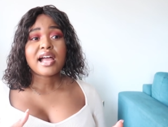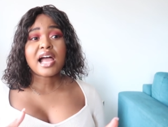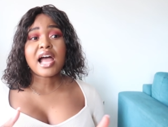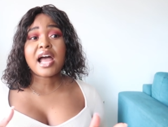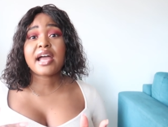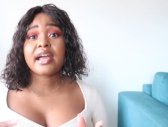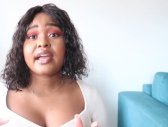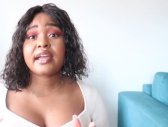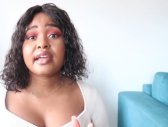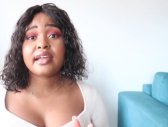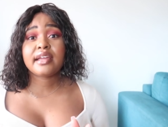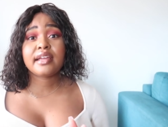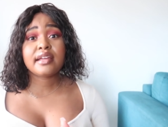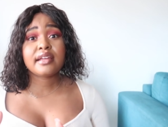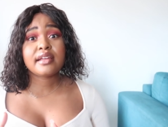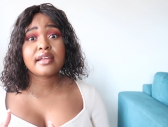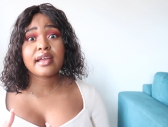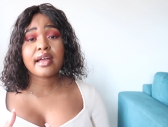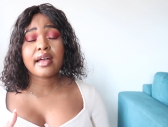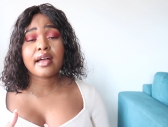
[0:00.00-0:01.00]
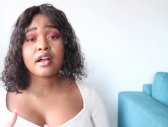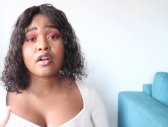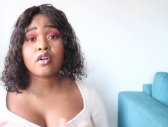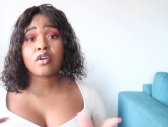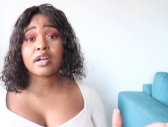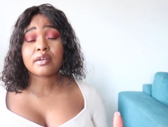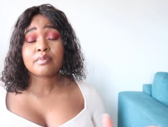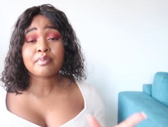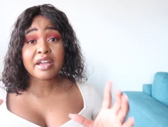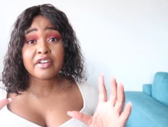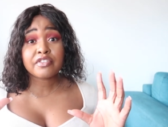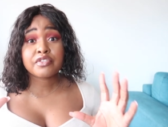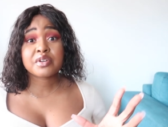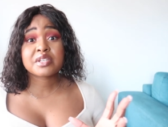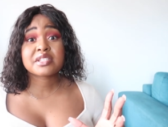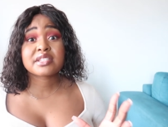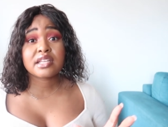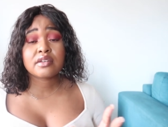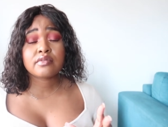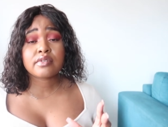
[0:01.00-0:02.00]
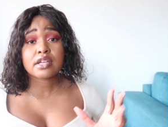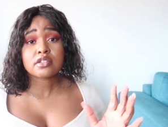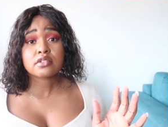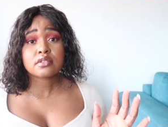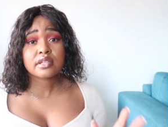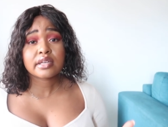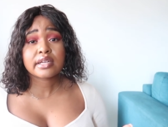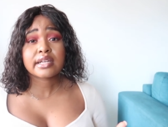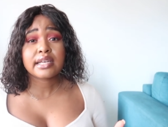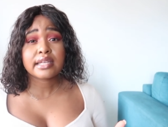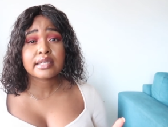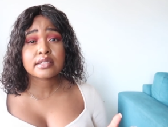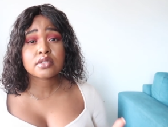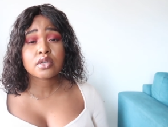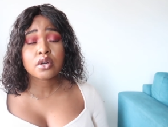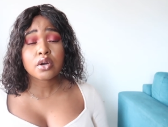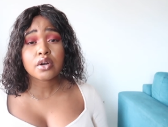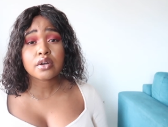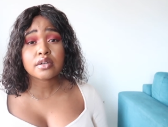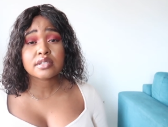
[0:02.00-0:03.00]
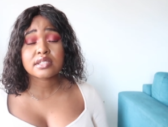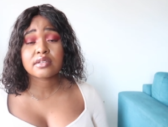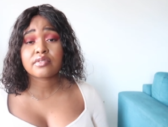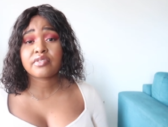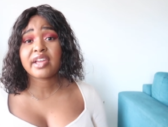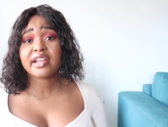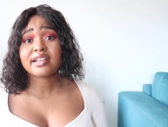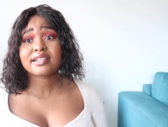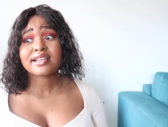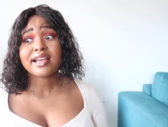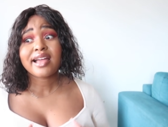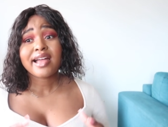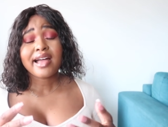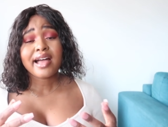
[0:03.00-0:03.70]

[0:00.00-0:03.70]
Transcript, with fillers: I uh, got my first invite to the Clicks Curls event.